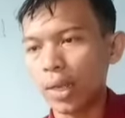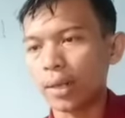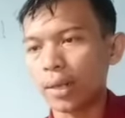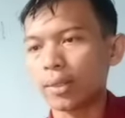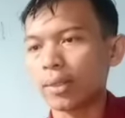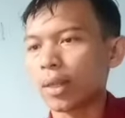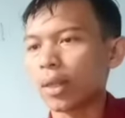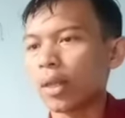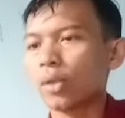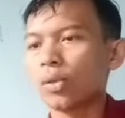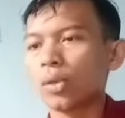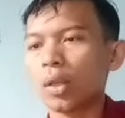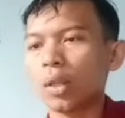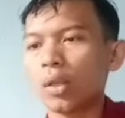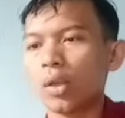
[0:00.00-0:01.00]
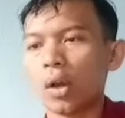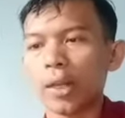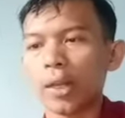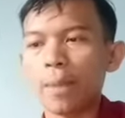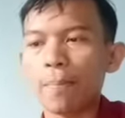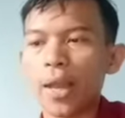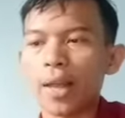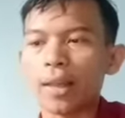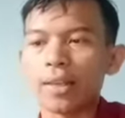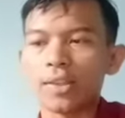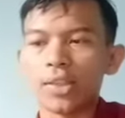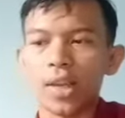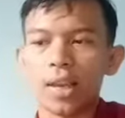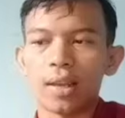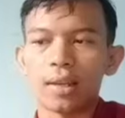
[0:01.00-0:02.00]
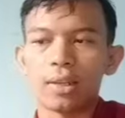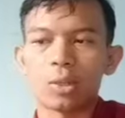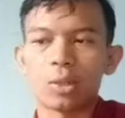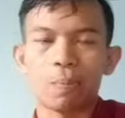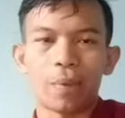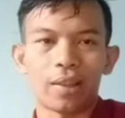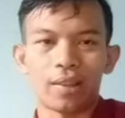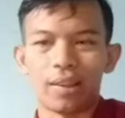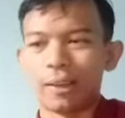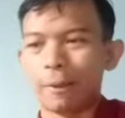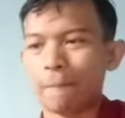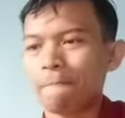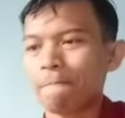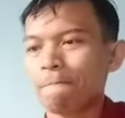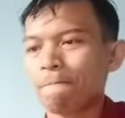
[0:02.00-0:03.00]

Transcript: and then schedule your email and check the spelling.